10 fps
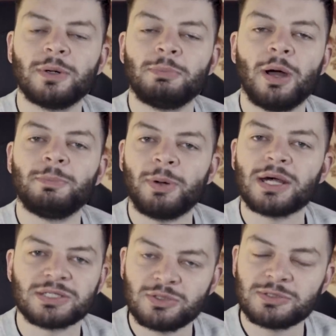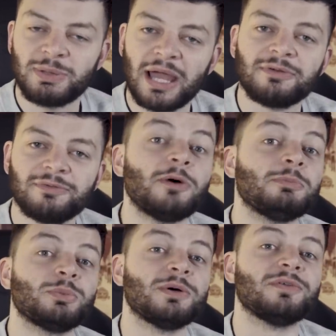a person who's playing
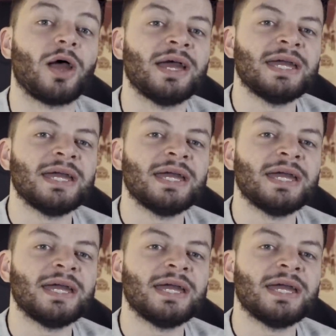football with you.